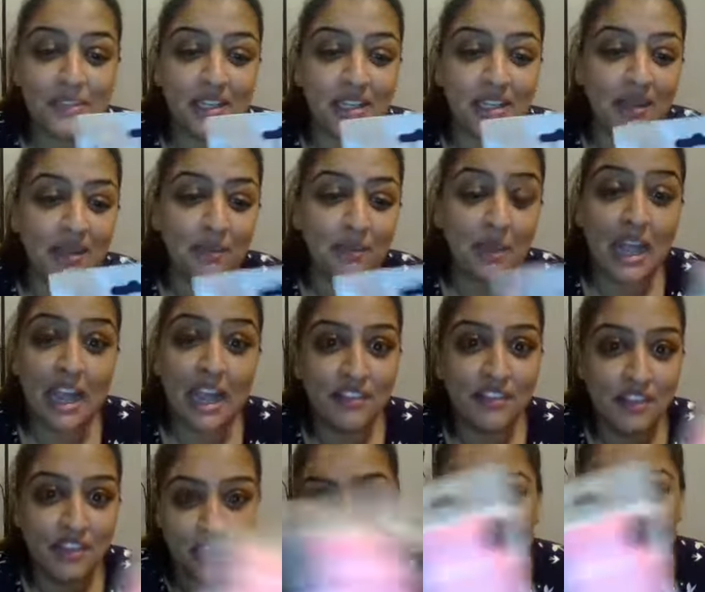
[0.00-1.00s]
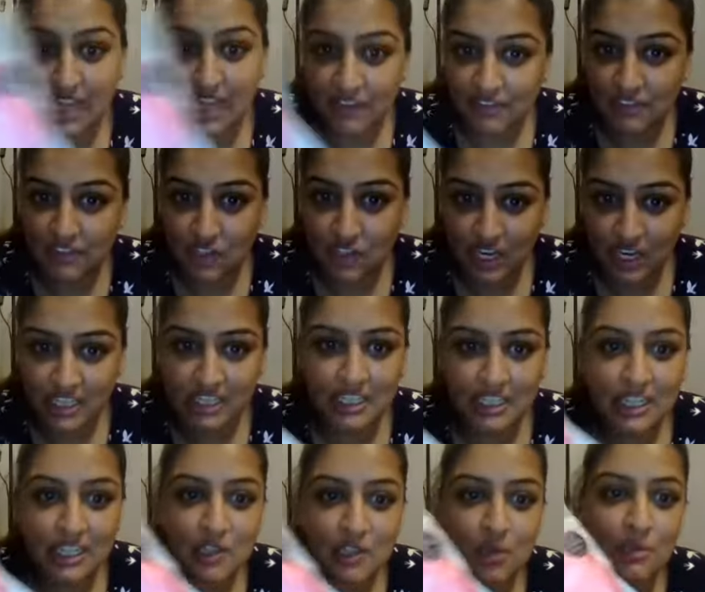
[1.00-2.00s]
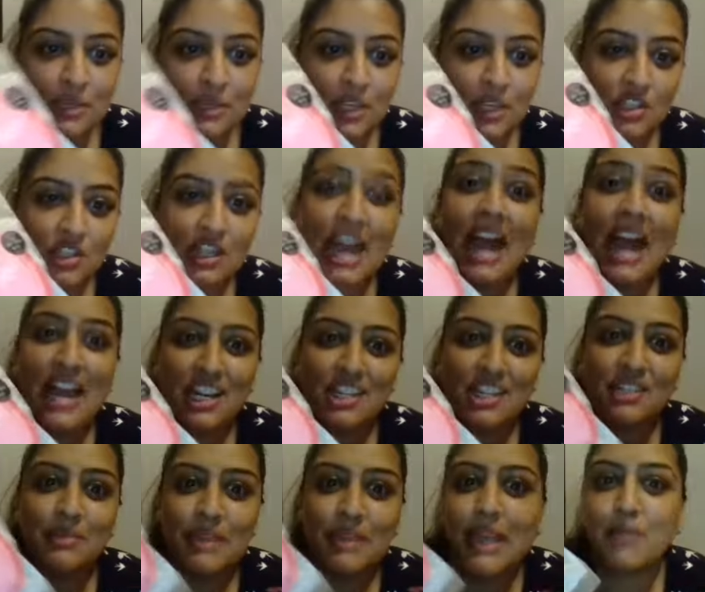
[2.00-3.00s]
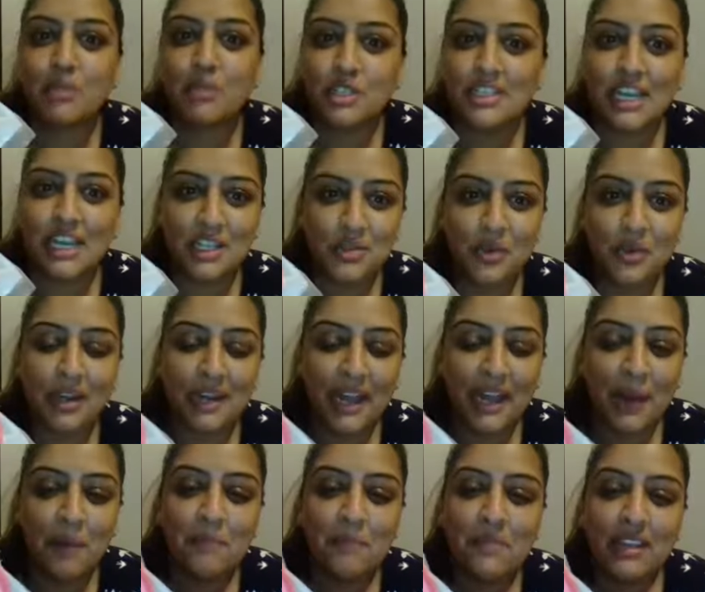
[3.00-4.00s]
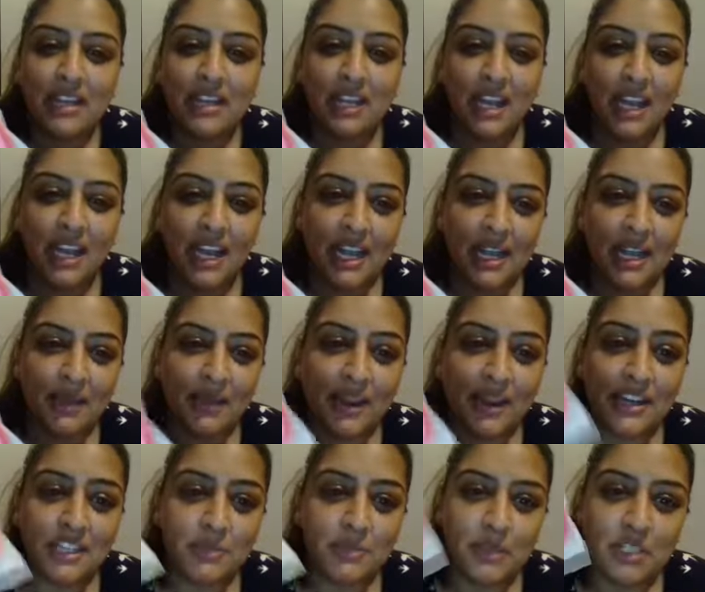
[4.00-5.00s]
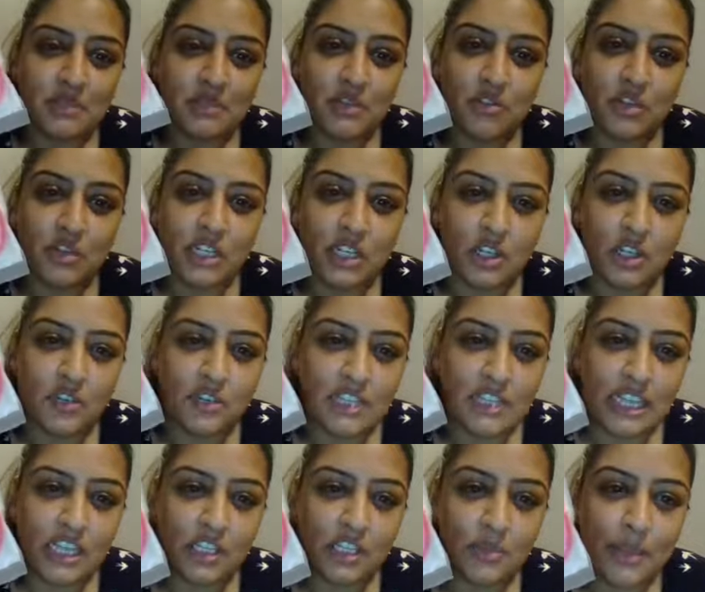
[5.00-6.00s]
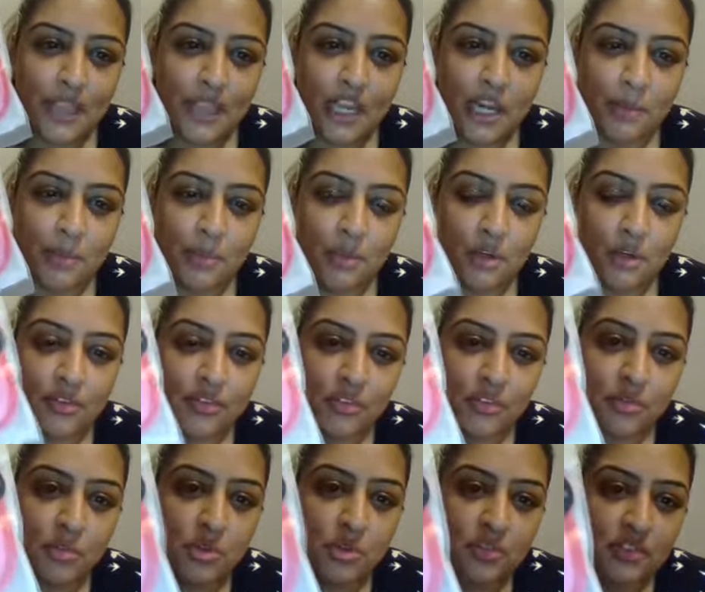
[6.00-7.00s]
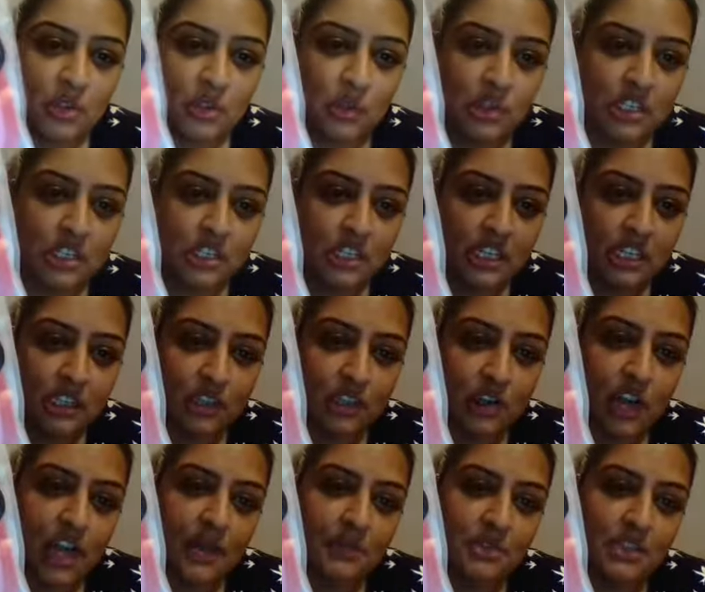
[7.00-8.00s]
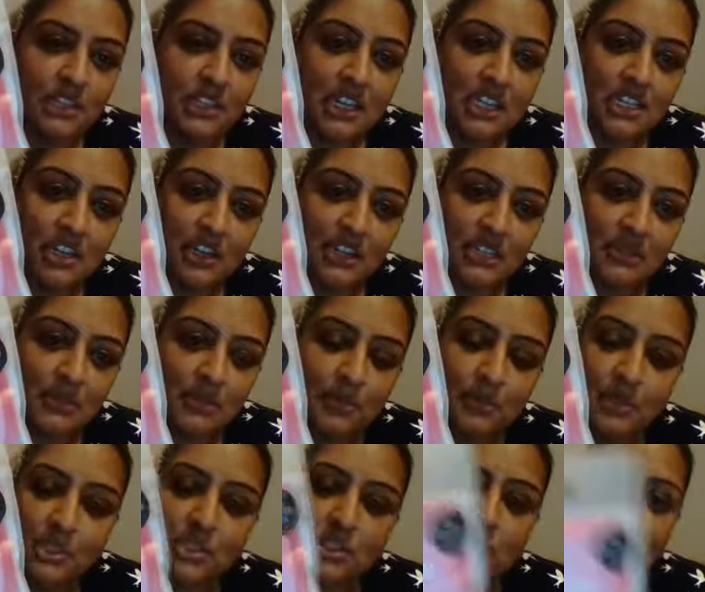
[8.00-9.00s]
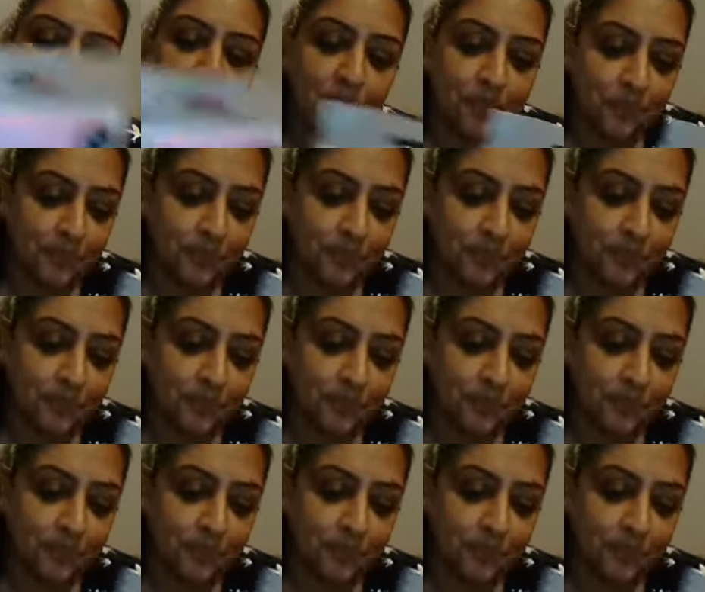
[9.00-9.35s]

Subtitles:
I haven't tried it yet, so it'll be good to actually be able to test one out. And it's supposed to be really good for taking your makeup off and removing all the dirt and grime, so that's item number two.